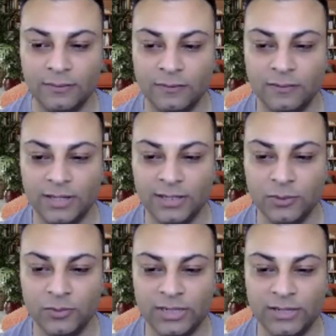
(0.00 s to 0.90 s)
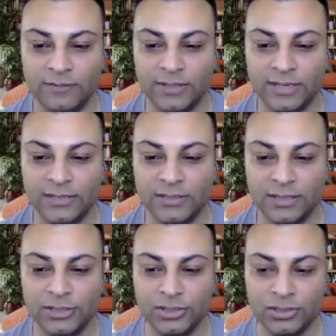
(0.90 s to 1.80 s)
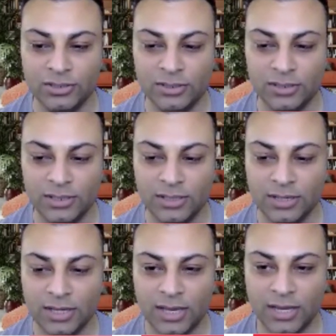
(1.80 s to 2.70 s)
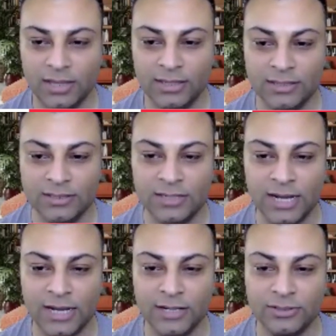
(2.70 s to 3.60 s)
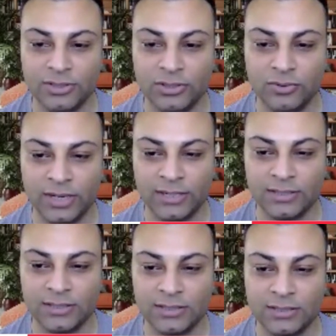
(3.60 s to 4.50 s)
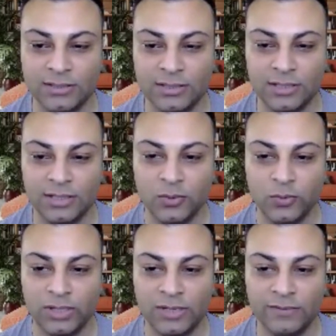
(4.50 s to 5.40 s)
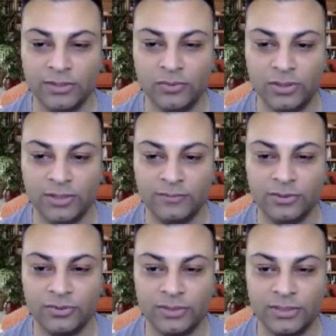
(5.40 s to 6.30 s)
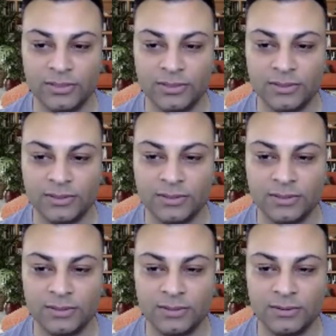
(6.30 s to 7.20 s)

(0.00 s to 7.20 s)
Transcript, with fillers: Then you would have a cancellation and the entire 2x would have a unit of trees.